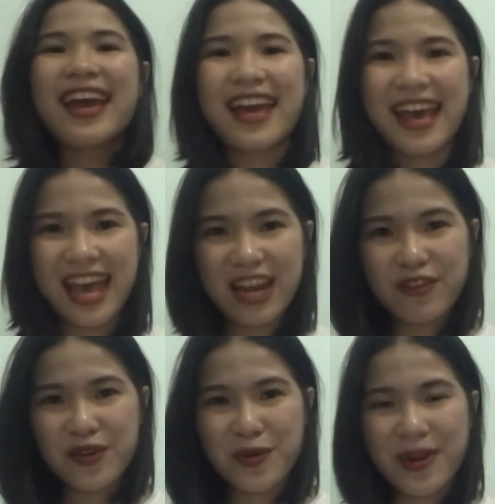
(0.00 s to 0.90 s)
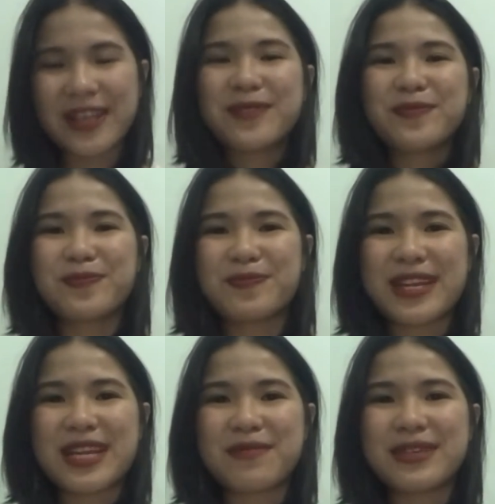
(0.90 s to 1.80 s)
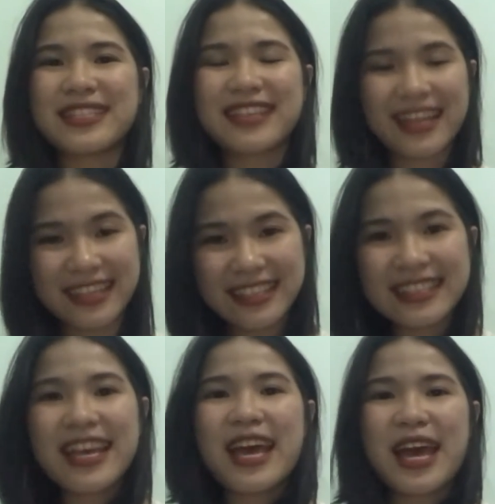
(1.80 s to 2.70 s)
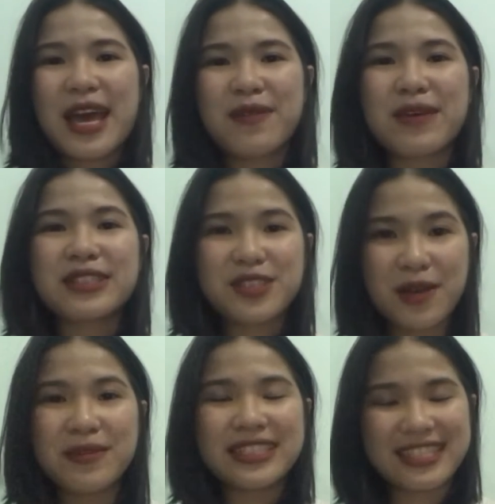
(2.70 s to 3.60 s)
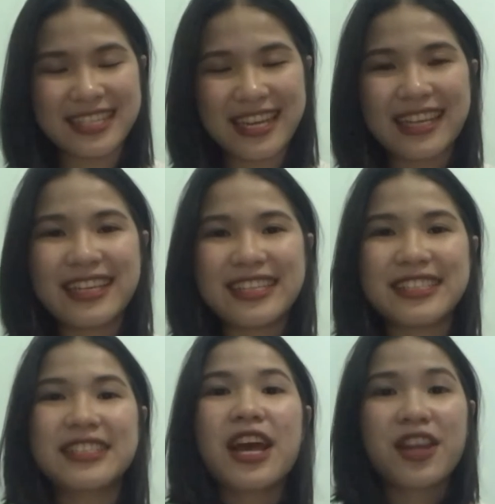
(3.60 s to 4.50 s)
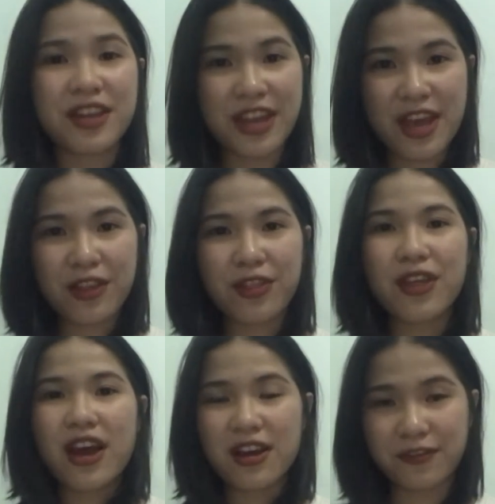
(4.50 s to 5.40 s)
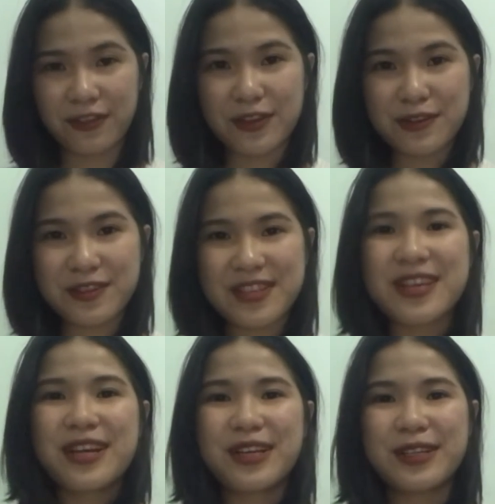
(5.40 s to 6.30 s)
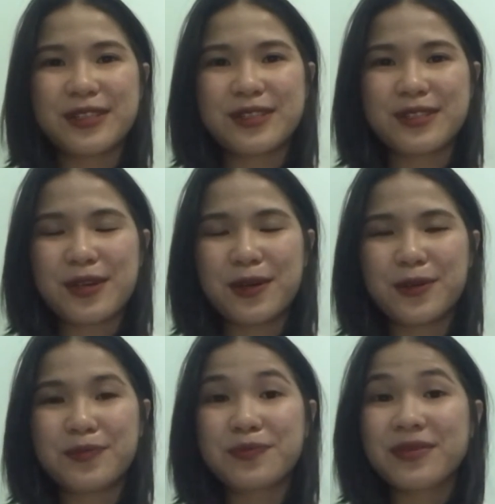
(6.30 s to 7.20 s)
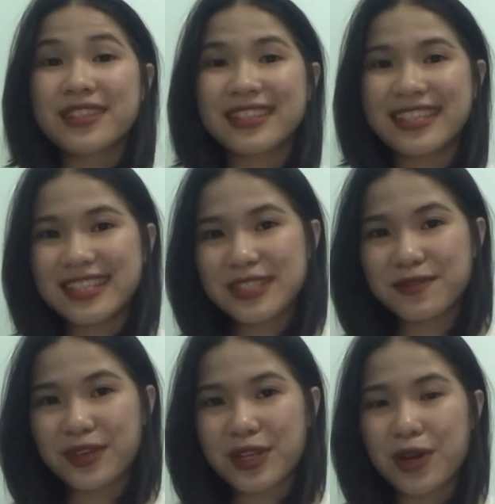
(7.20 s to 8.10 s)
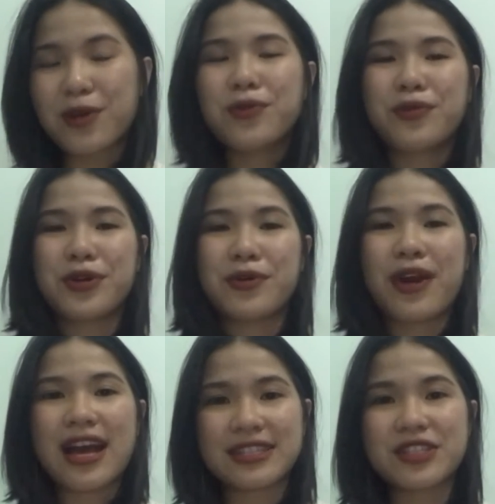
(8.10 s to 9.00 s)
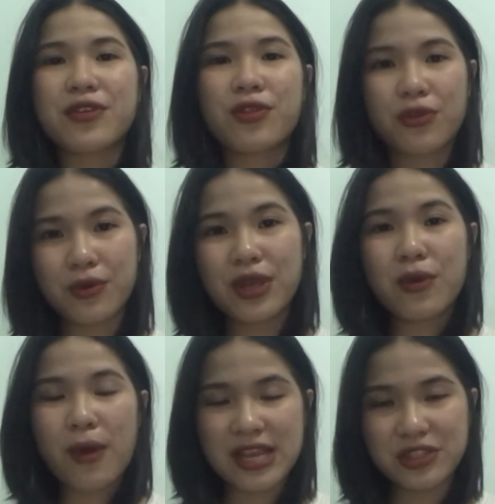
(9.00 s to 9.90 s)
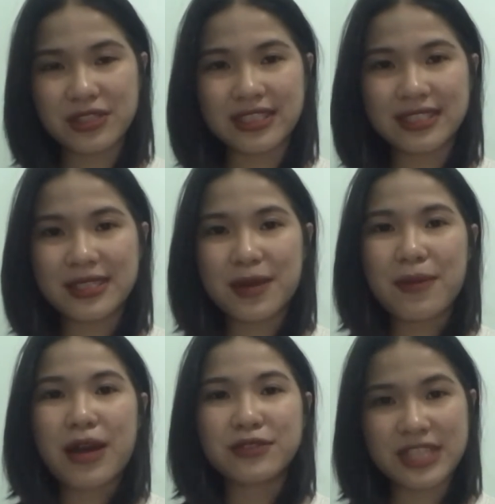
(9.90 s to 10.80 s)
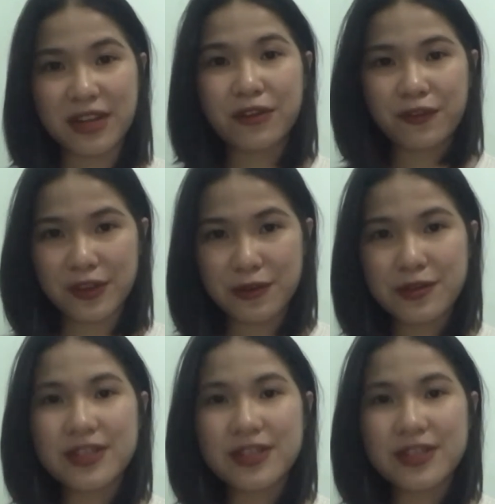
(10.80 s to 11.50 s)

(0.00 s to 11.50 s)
Hello everyone, my name is Khanh and my topic today is depth of field. So in this video we will answer 3 questions about depth of field.